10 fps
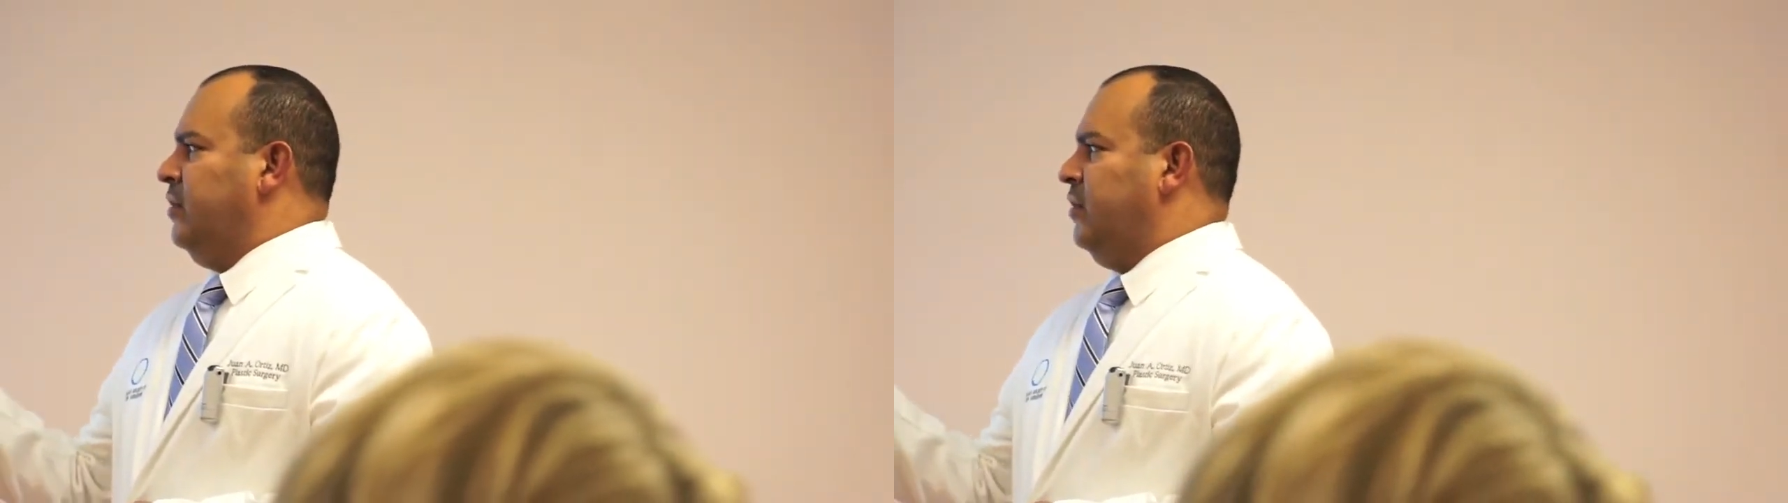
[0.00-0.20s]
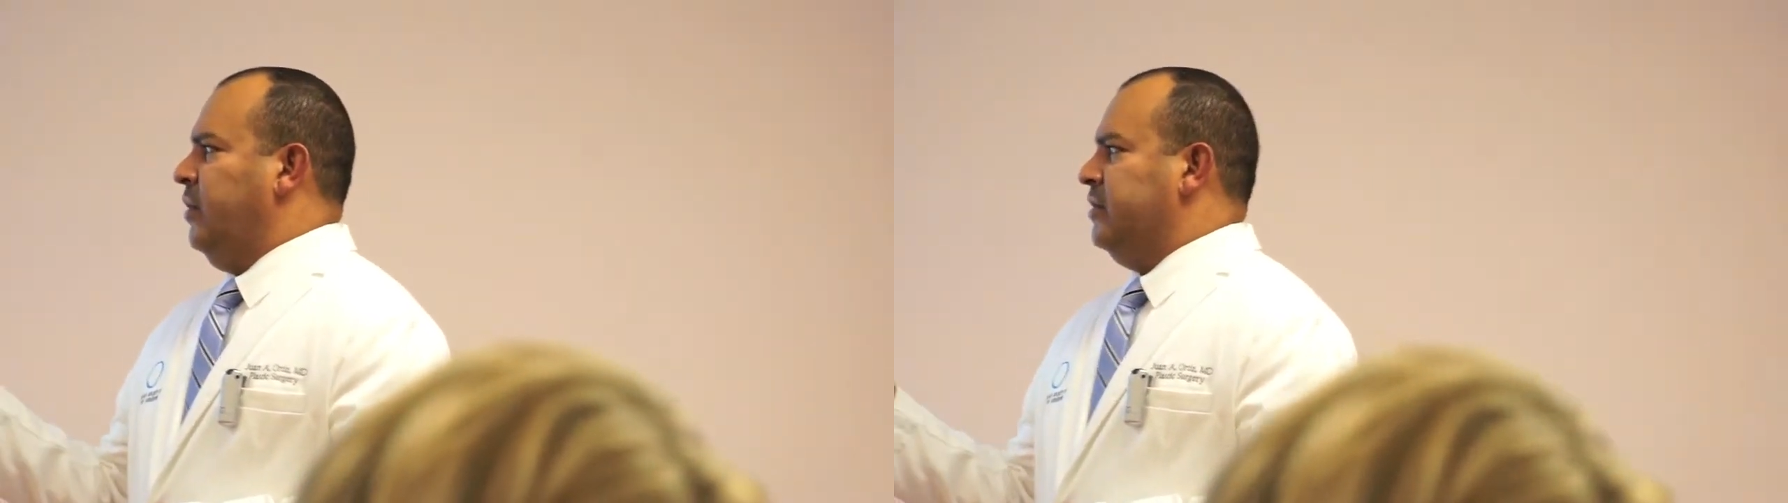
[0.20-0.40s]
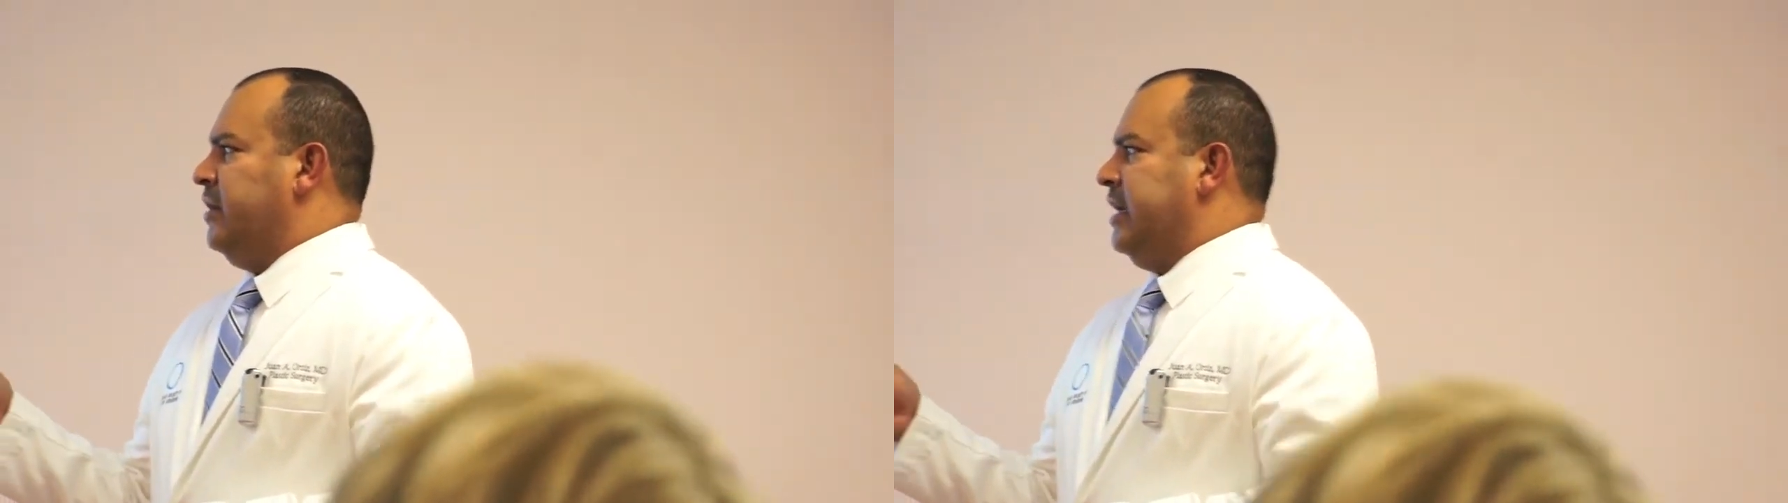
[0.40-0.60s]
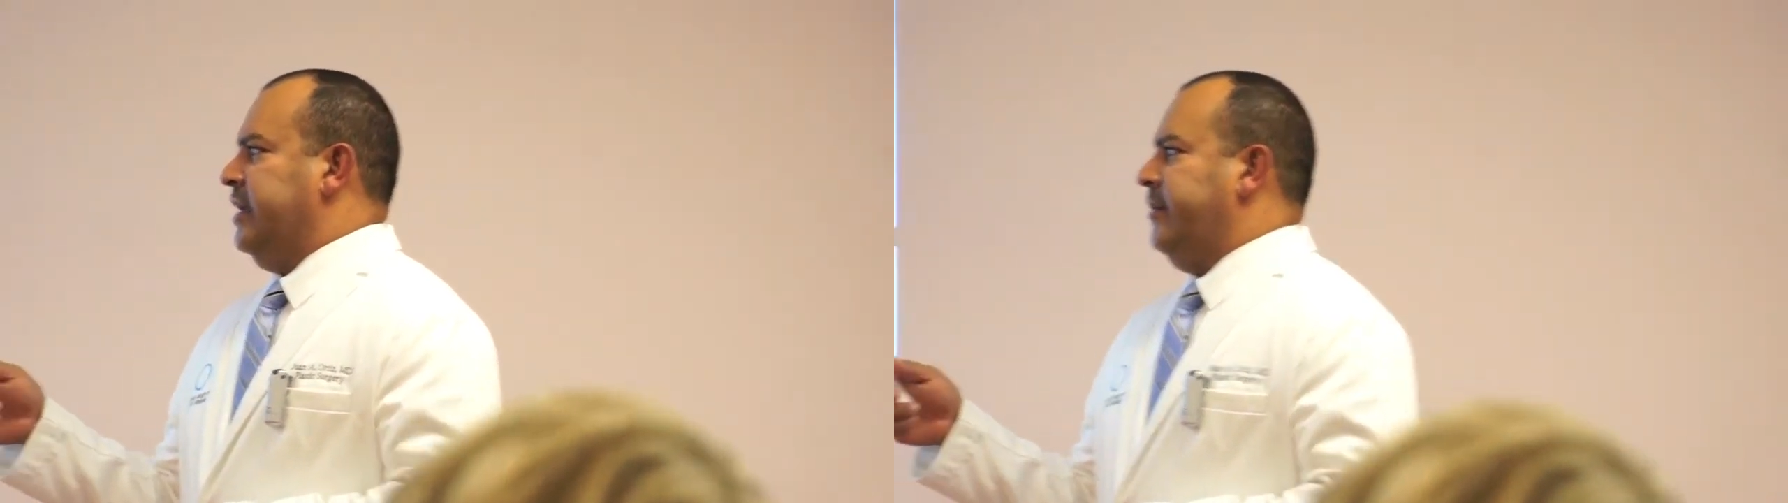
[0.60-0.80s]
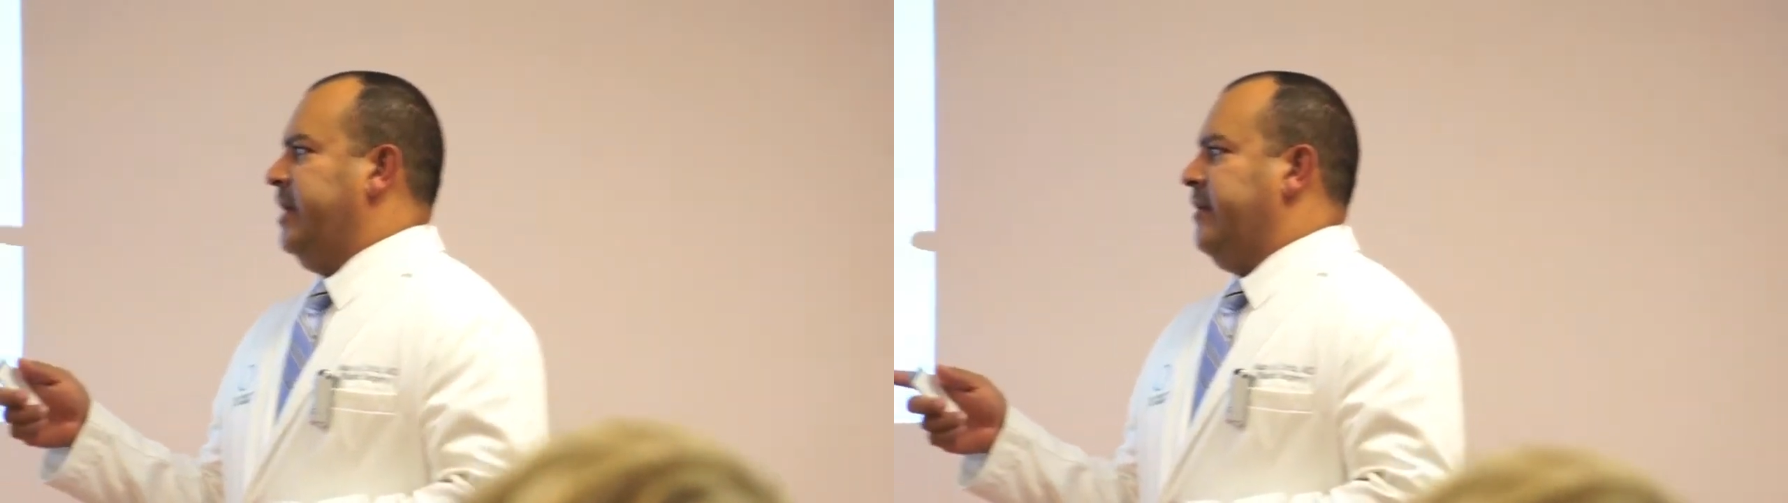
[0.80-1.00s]
So we'll talk a
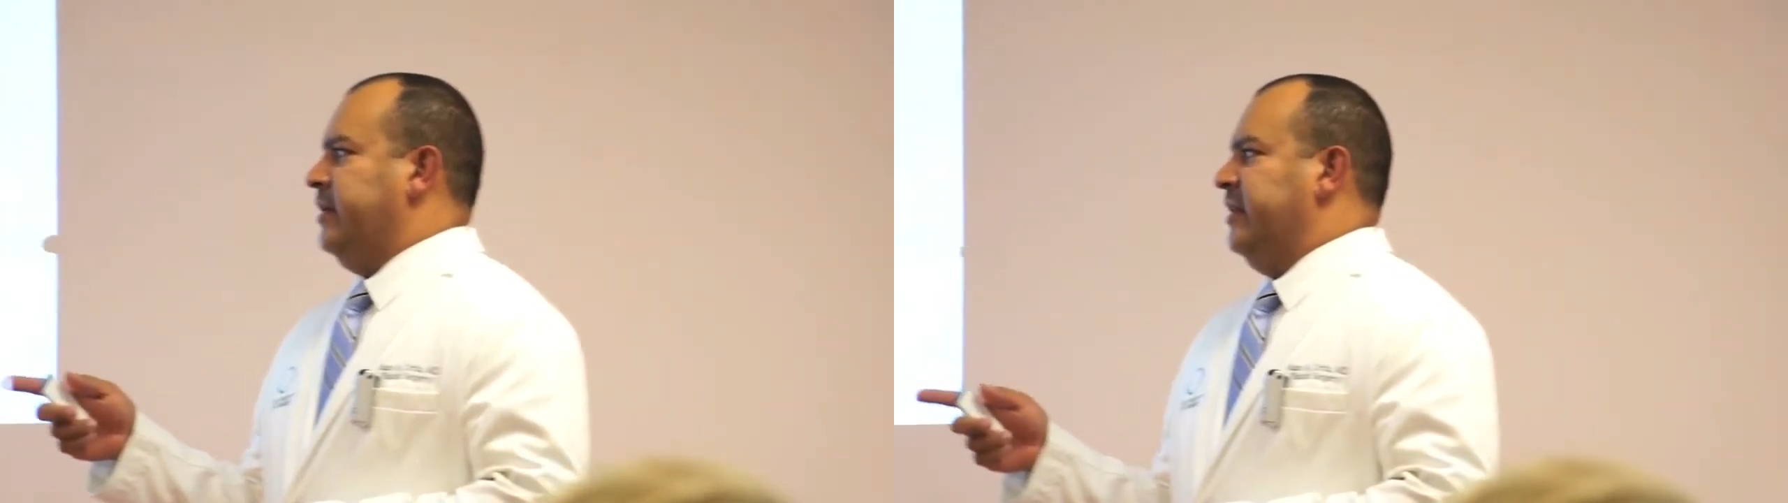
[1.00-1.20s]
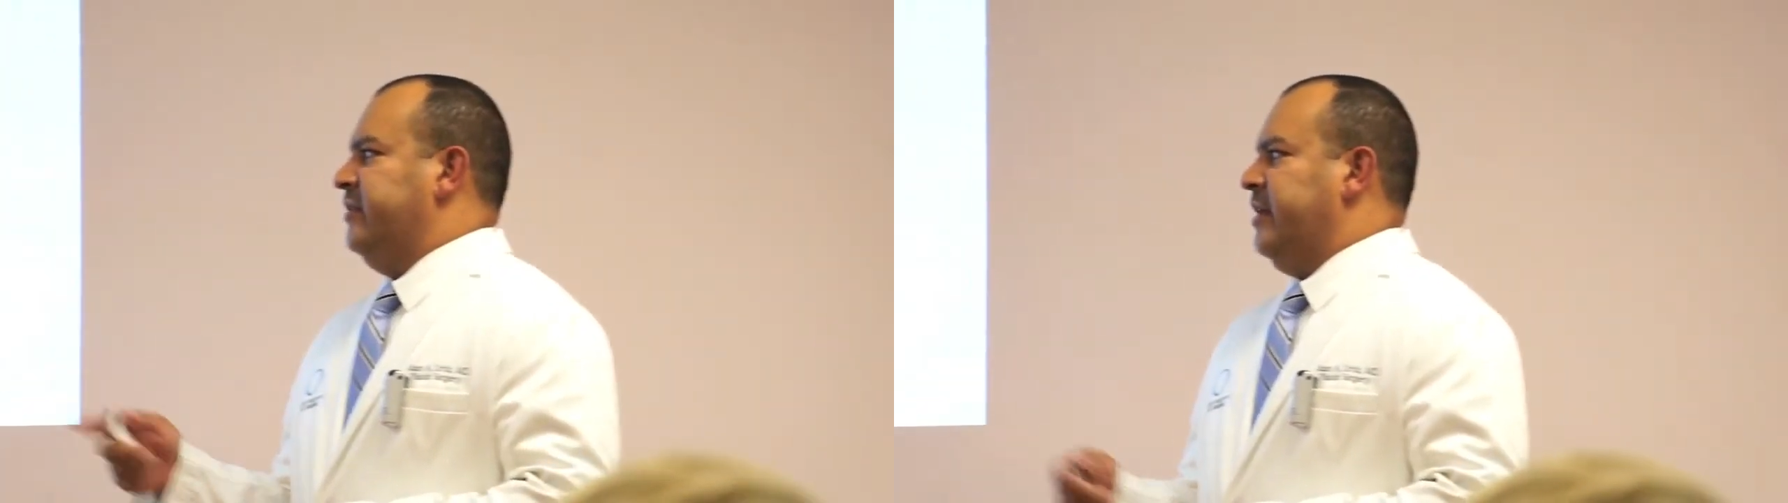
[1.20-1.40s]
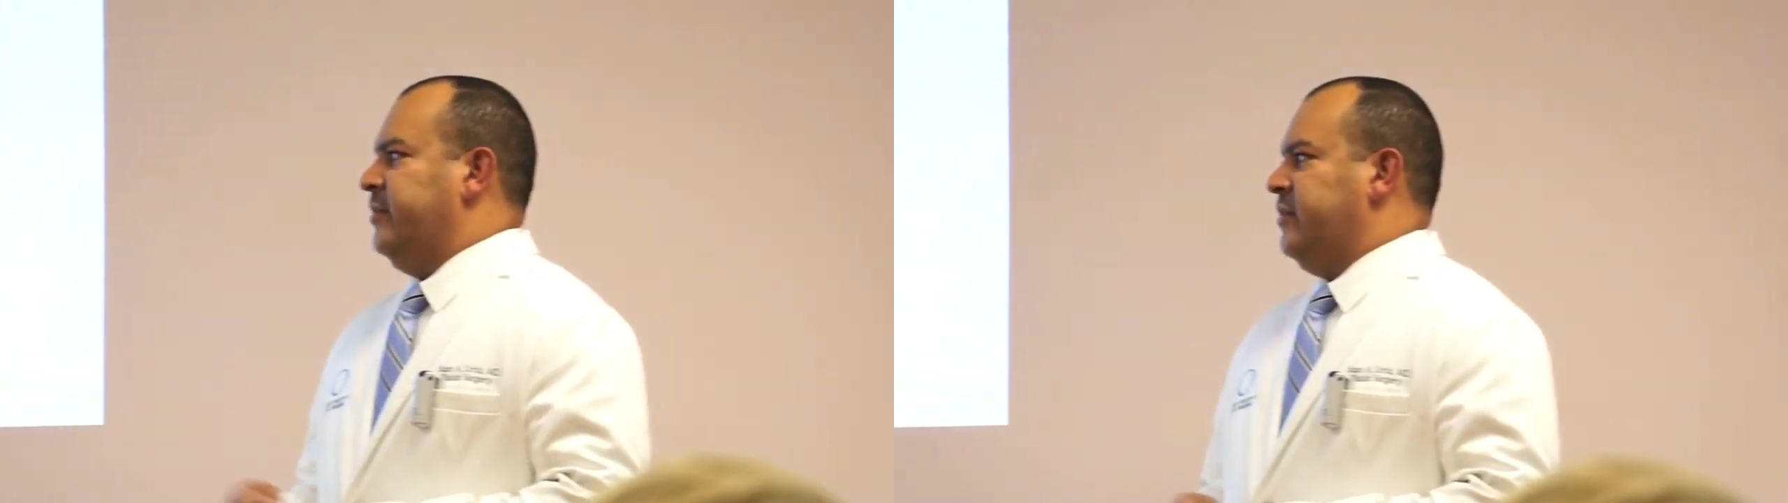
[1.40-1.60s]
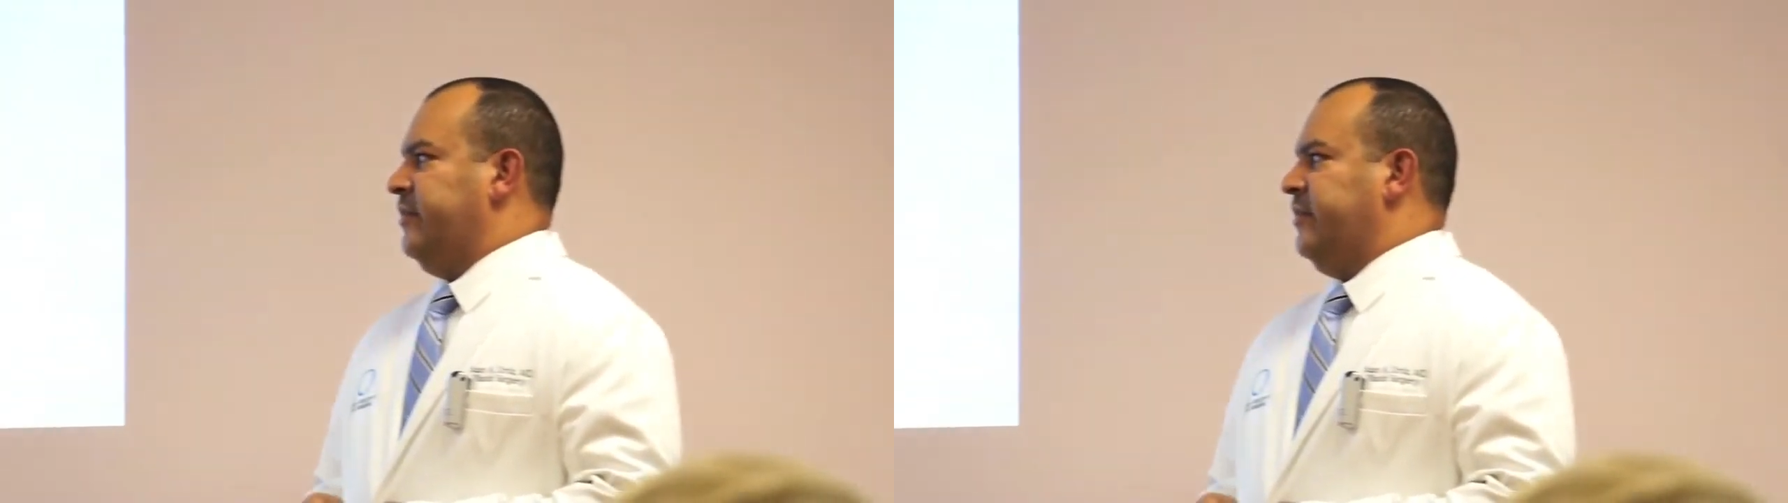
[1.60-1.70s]
little bit about the steps